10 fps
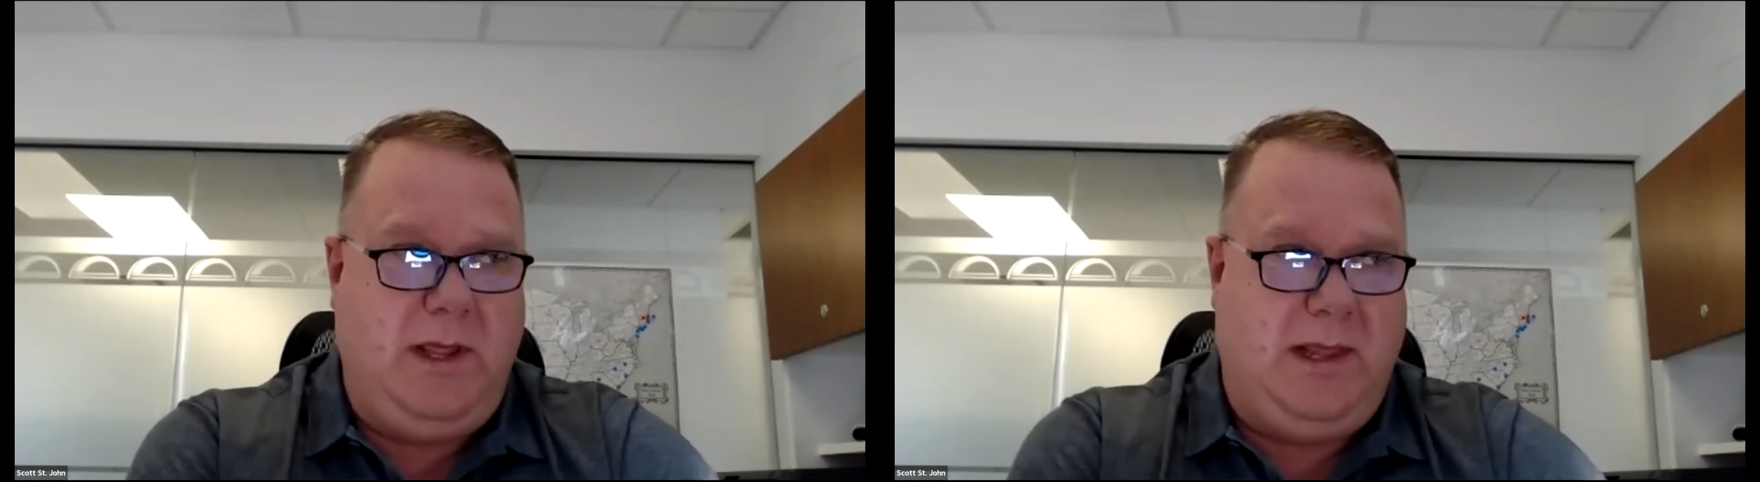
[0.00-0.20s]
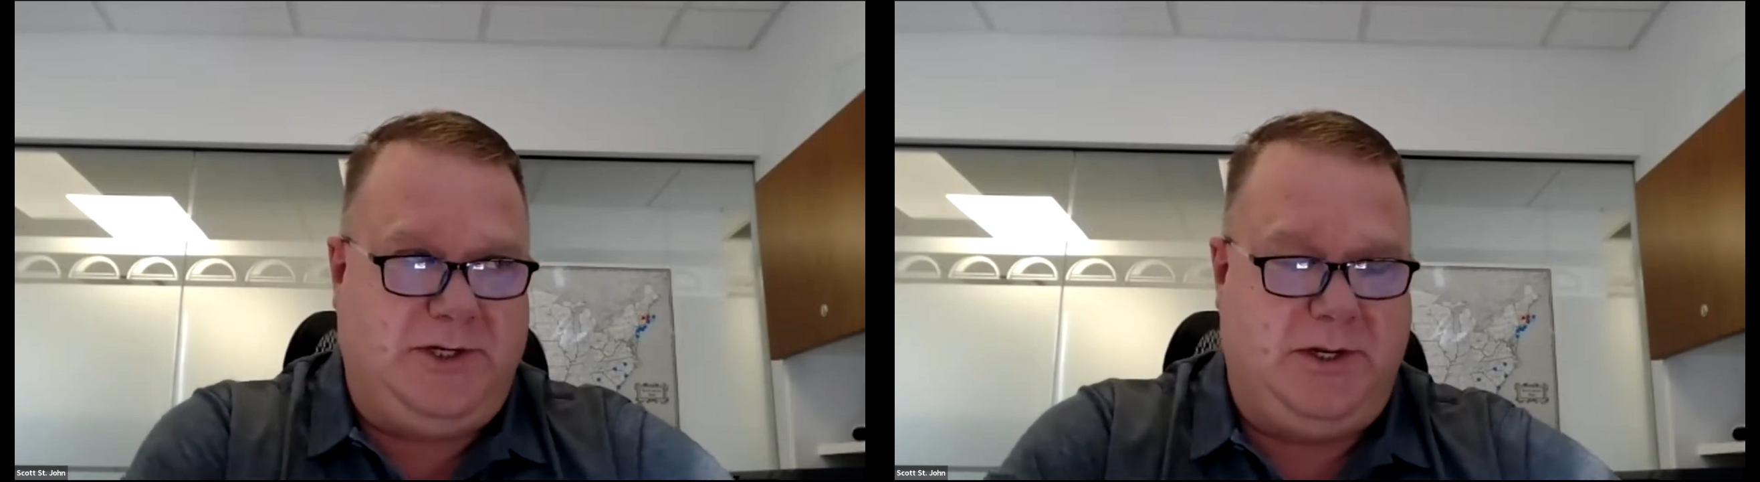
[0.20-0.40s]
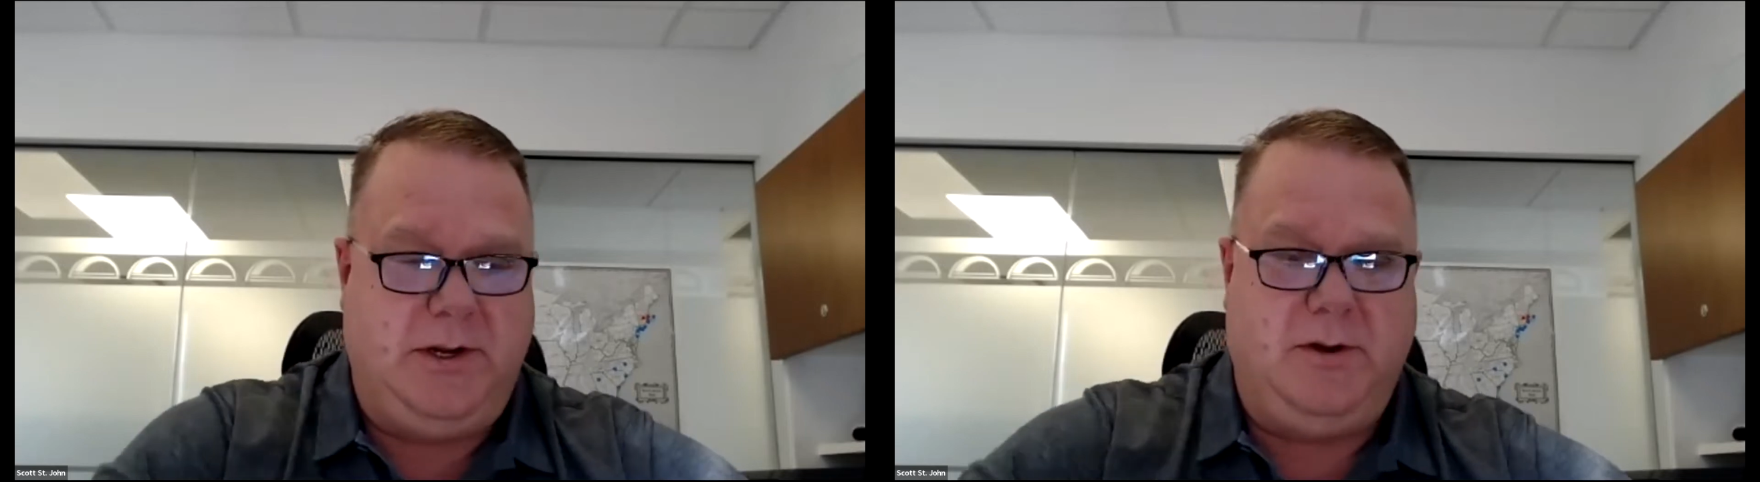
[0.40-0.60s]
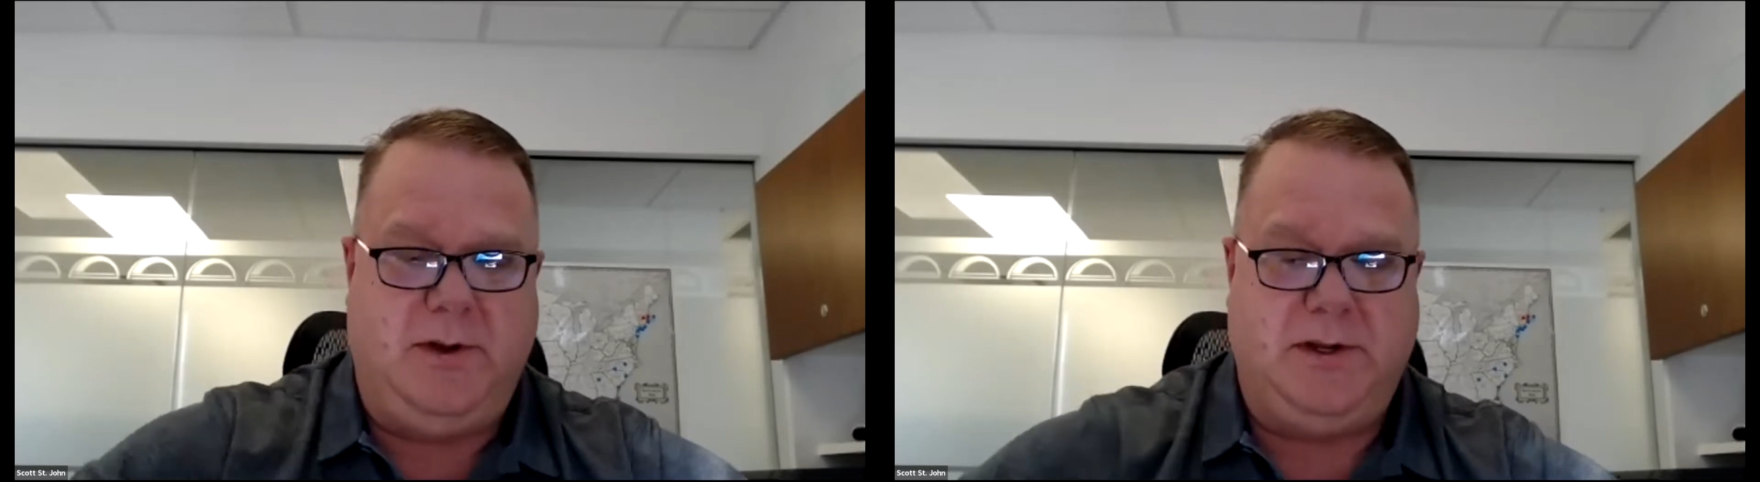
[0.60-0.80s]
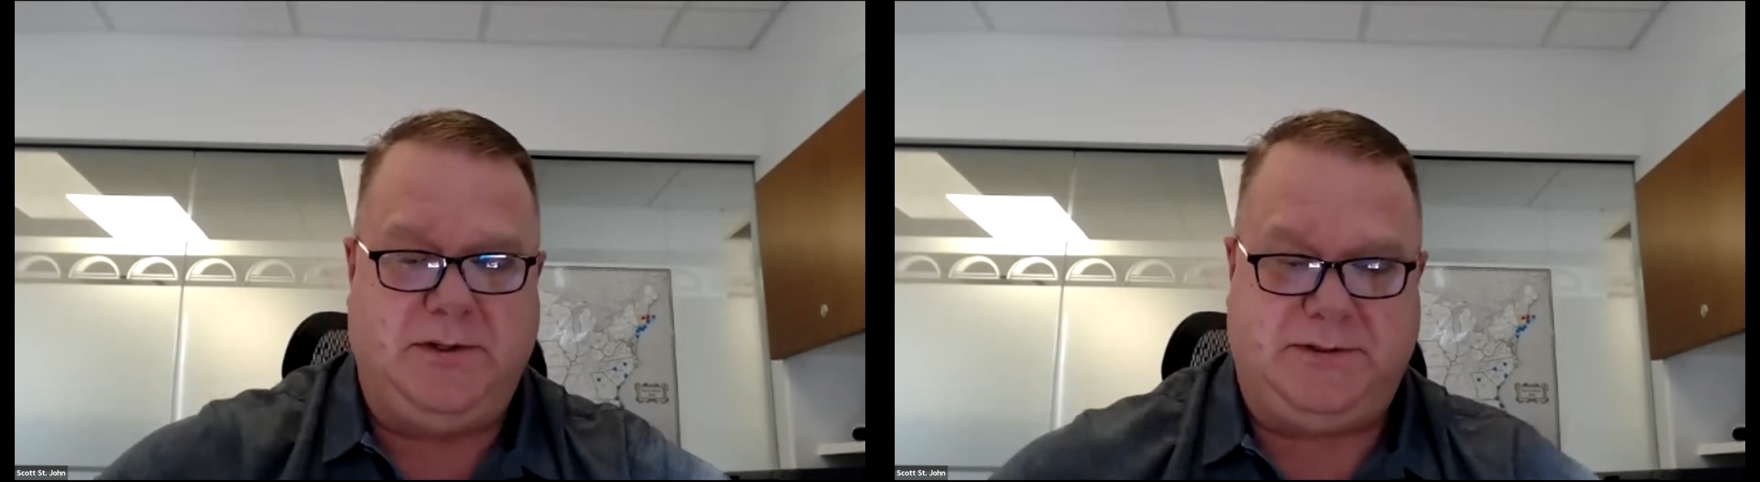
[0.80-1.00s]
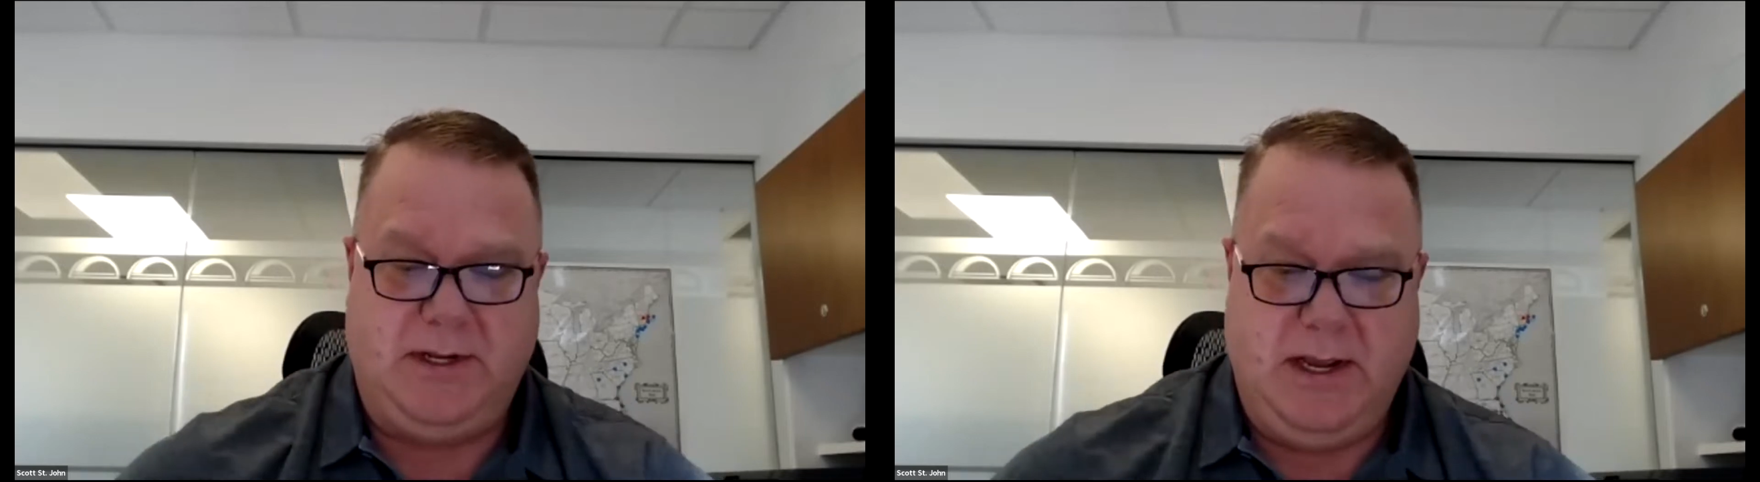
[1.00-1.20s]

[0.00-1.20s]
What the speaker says: lets you do is,